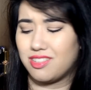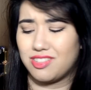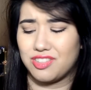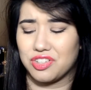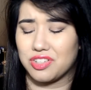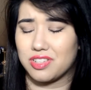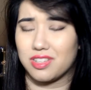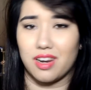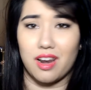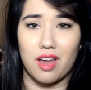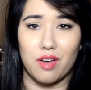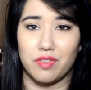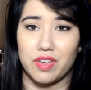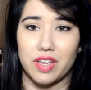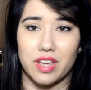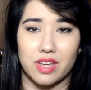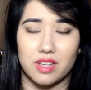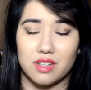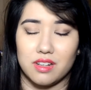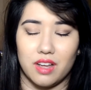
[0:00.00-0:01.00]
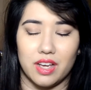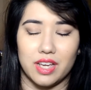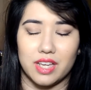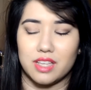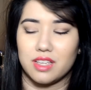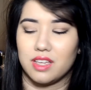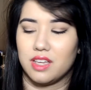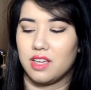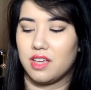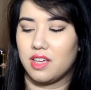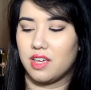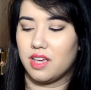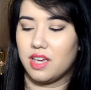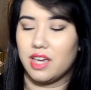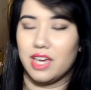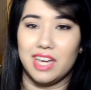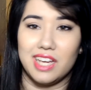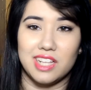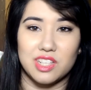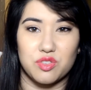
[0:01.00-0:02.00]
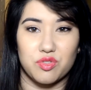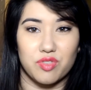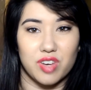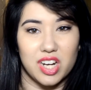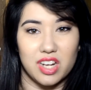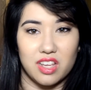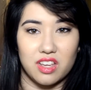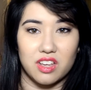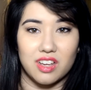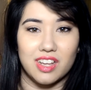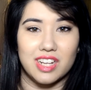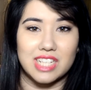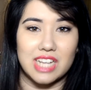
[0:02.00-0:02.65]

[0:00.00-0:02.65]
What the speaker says: Just love it. Like, it's really good.